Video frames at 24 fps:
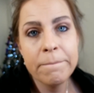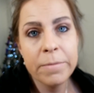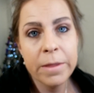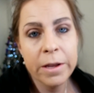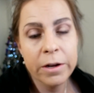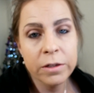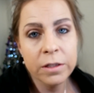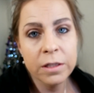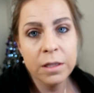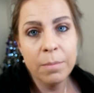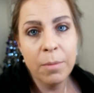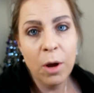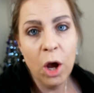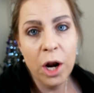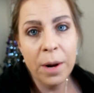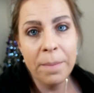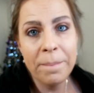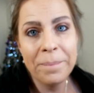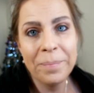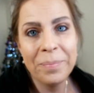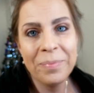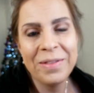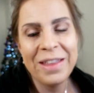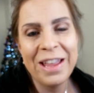There's the bottom.
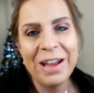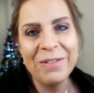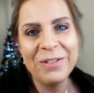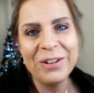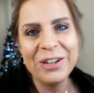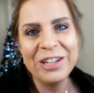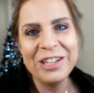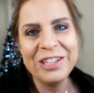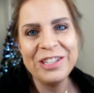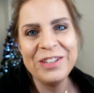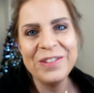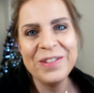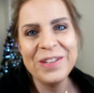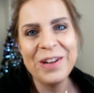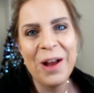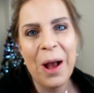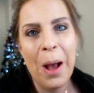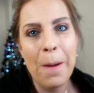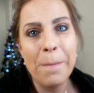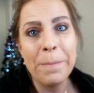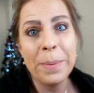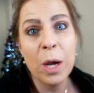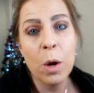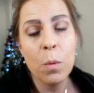Now we're gonna do the
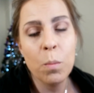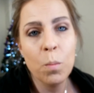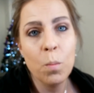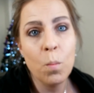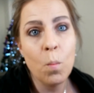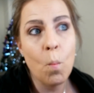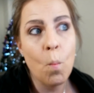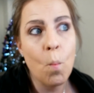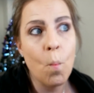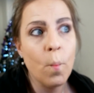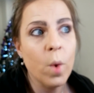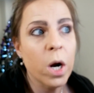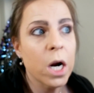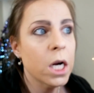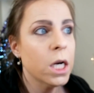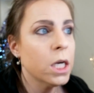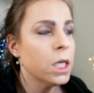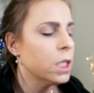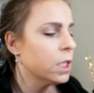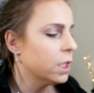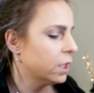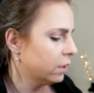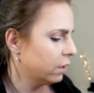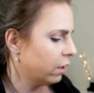top.
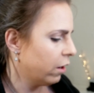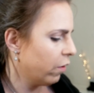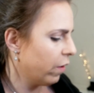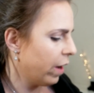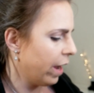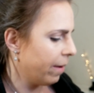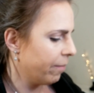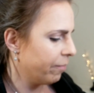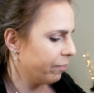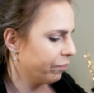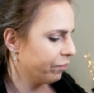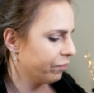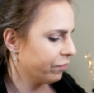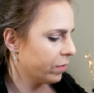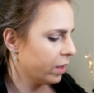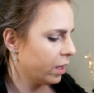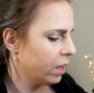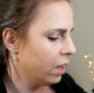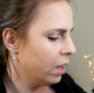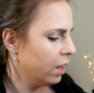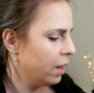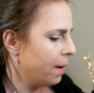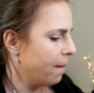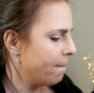Okay,
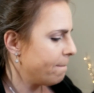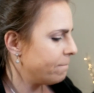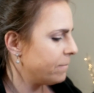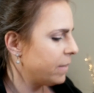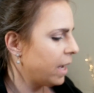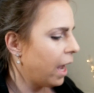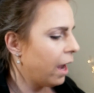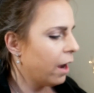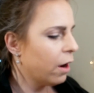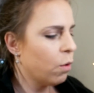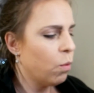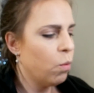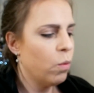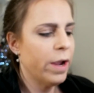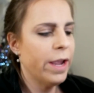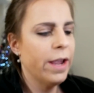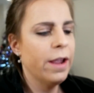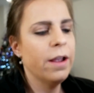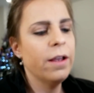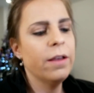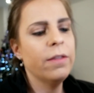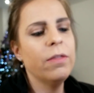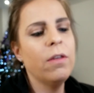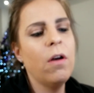back
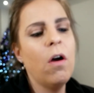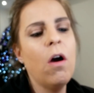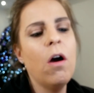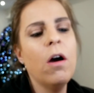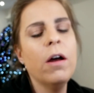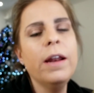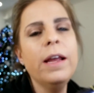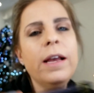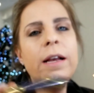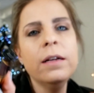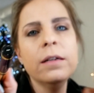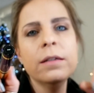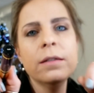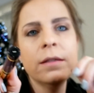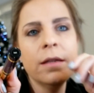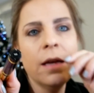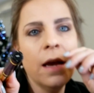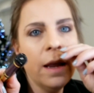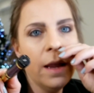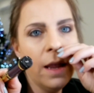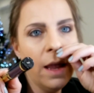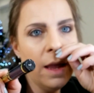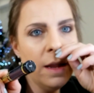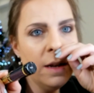with Onyx
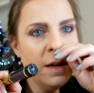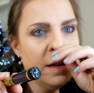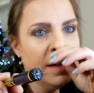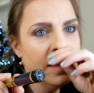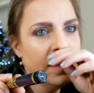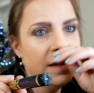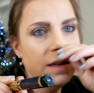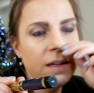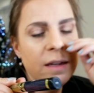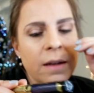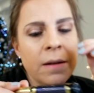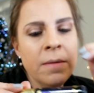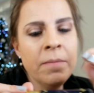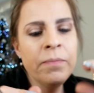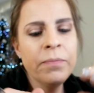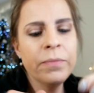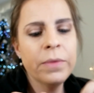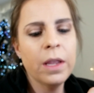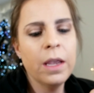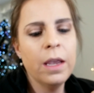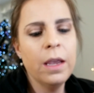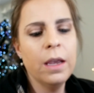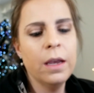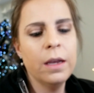again.
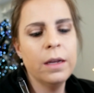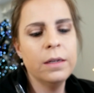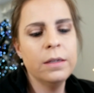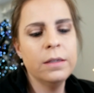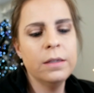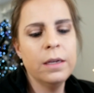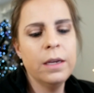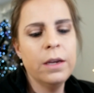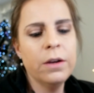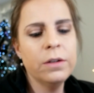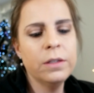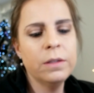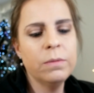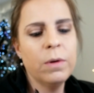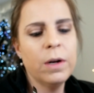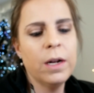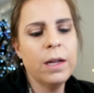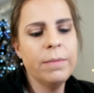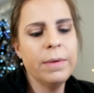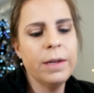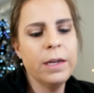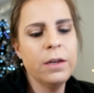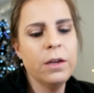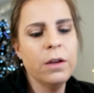And here's what
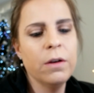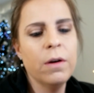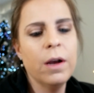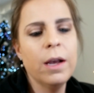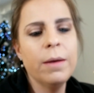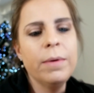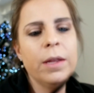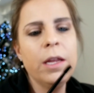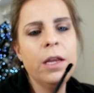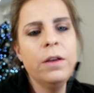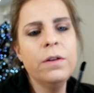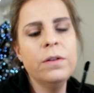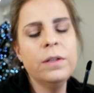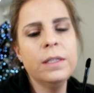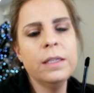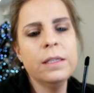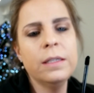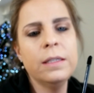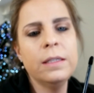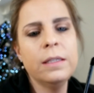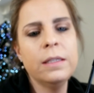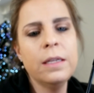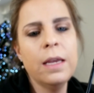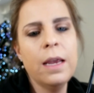I'm gonna do. I'm gonna use the
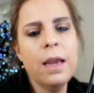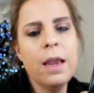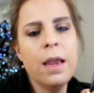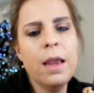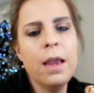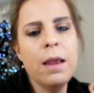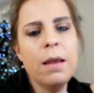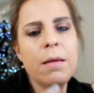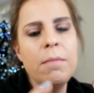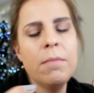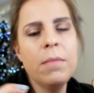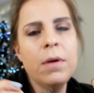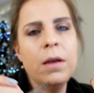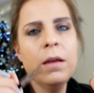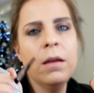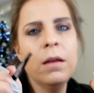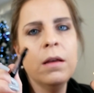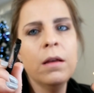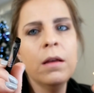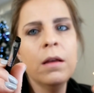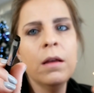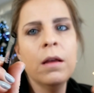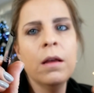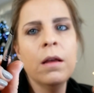same
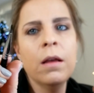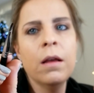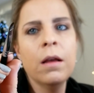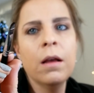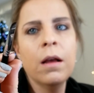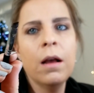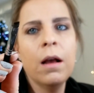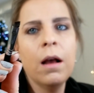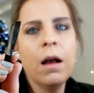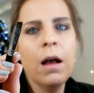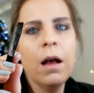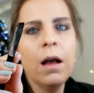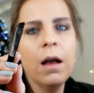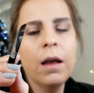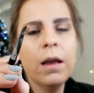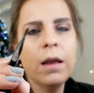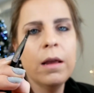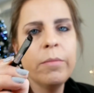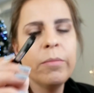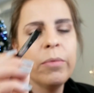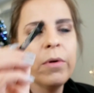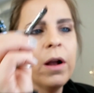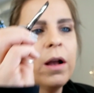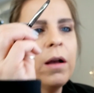
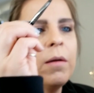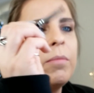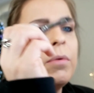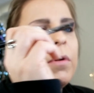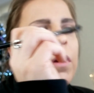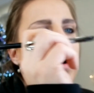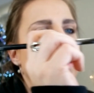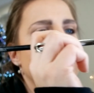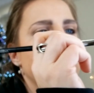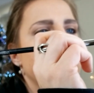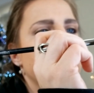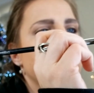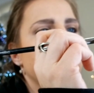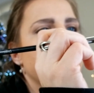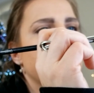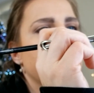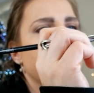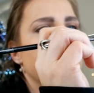eyebrow brush